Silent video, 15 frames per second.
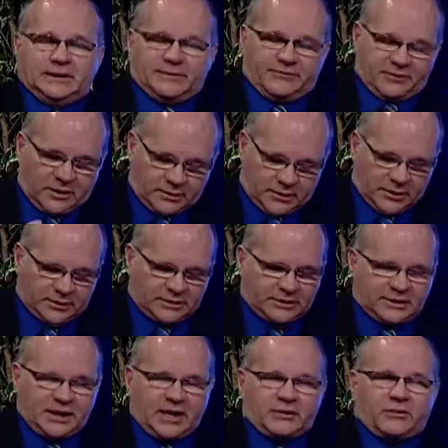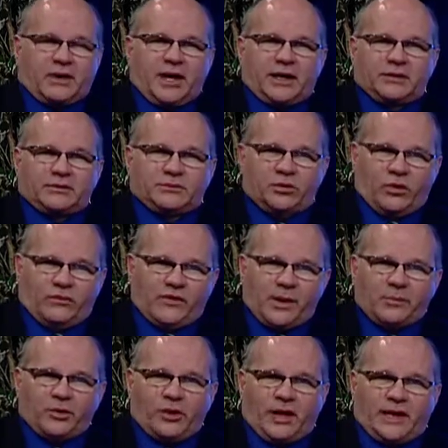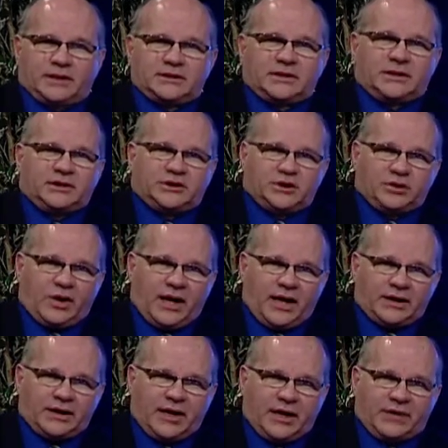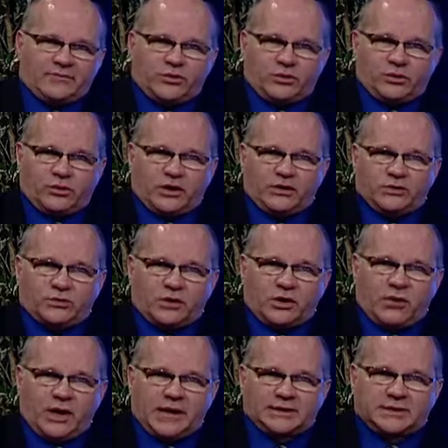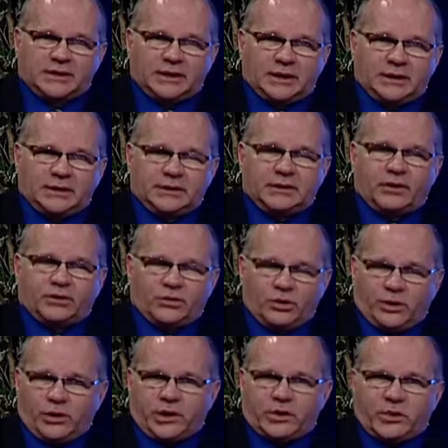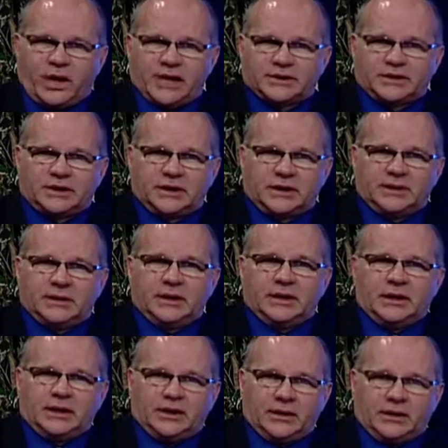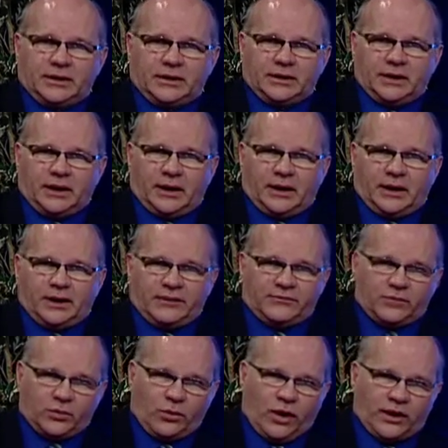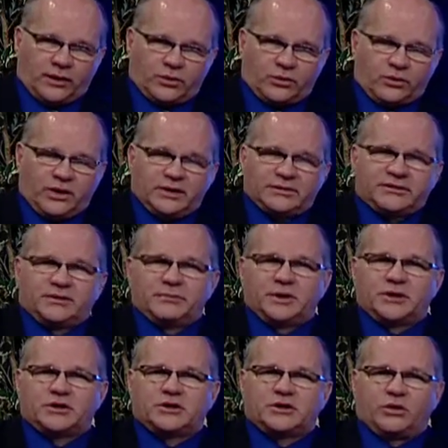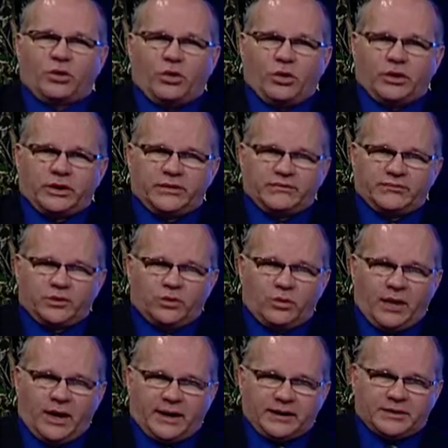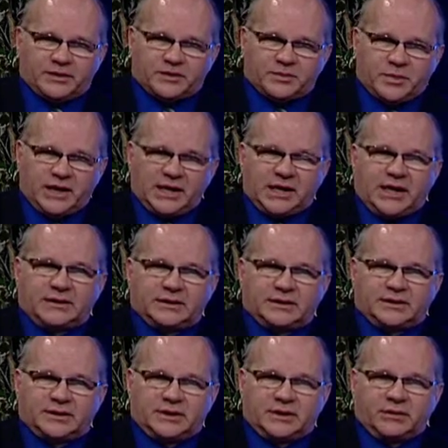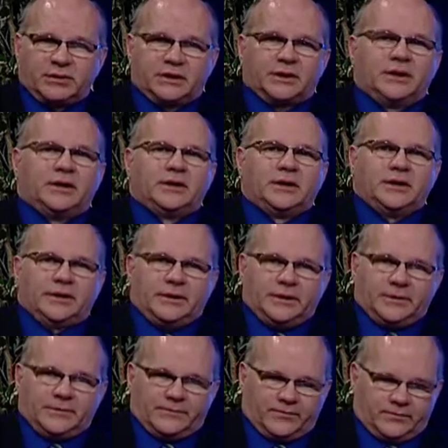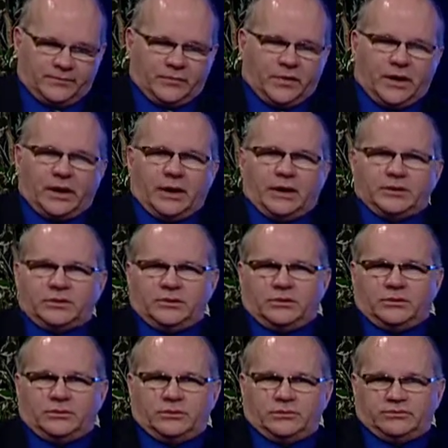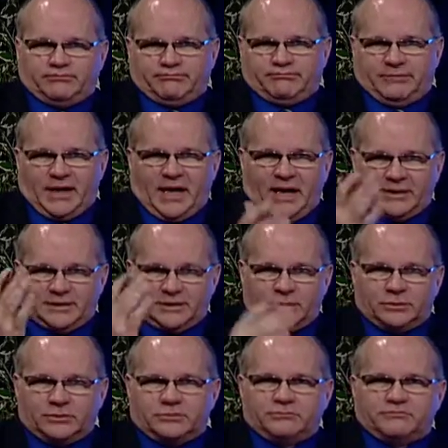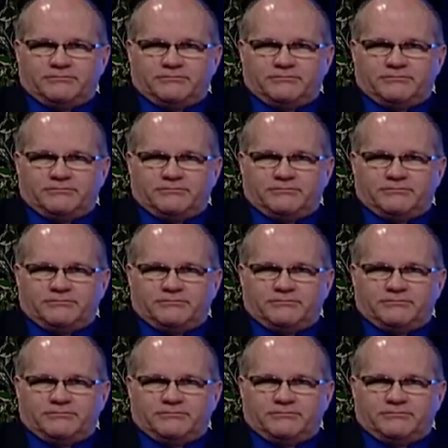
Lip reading: if I get the date right, November 18th, you had to have your written request in, or your request in, if you wanted a written submission, or if you wanted to speak at this hearing, you had to,